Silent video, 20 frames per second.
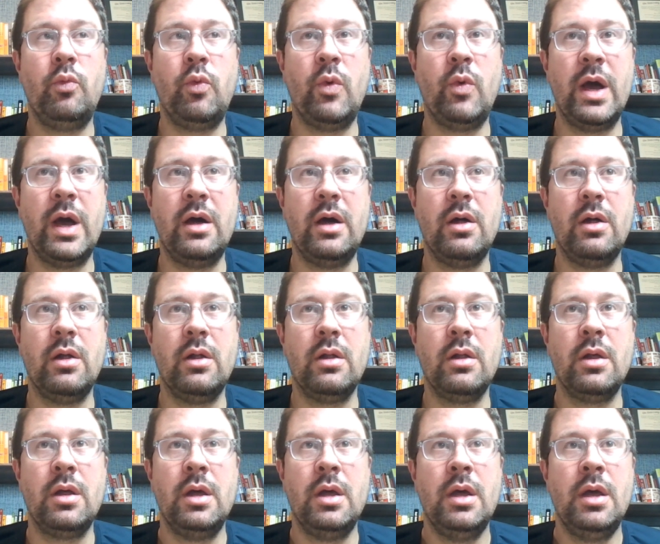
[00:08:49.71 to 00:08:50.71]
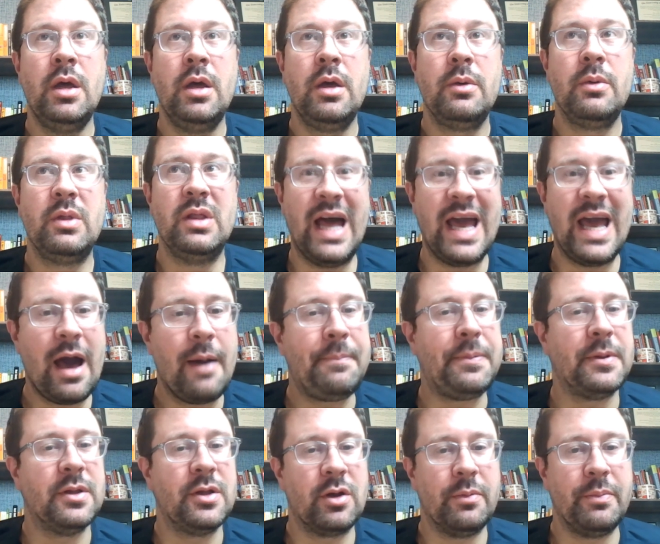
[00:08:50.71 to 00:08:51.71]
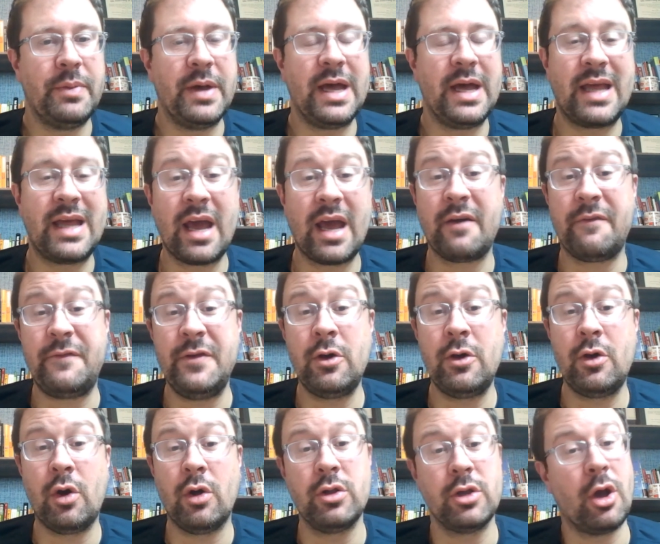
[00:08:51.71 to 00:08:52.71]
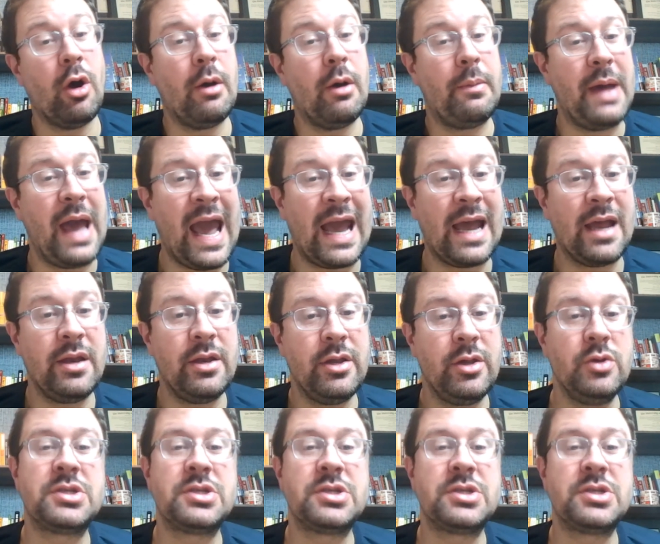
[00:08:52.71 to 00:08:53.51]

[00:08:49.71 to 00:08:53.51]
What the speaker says: will lay up a little bit, kick a field goal to go up 8.